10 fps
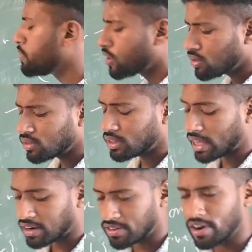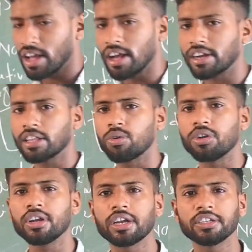Because that drug are the
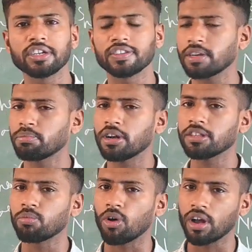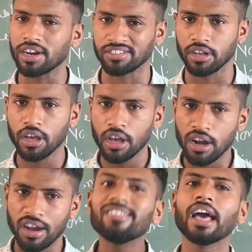cholinergic receptor is blockers,
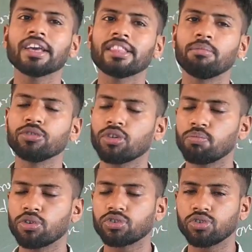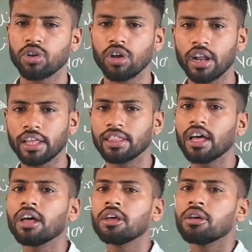like the Misoprostol and
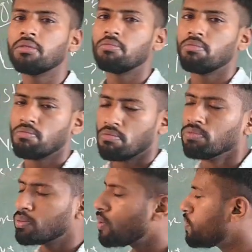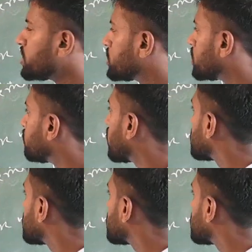the Micoprotective, but